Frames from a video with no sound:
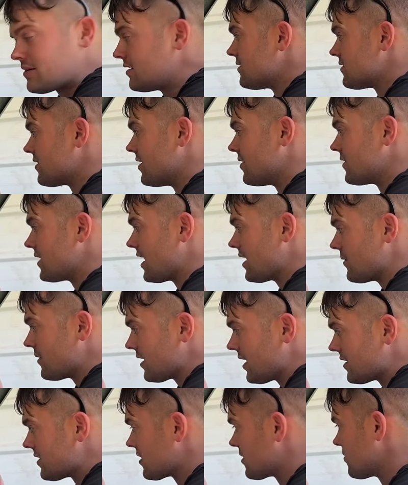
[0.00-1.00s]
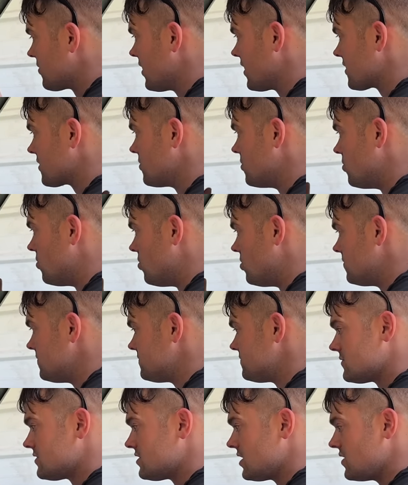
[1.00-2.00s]
So now that we got the correct coil,
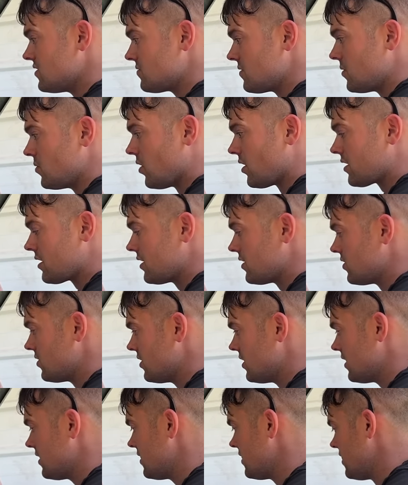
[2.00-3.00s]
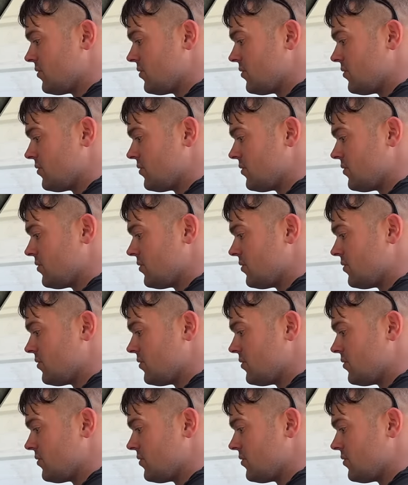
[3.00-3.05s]
seems to be working good.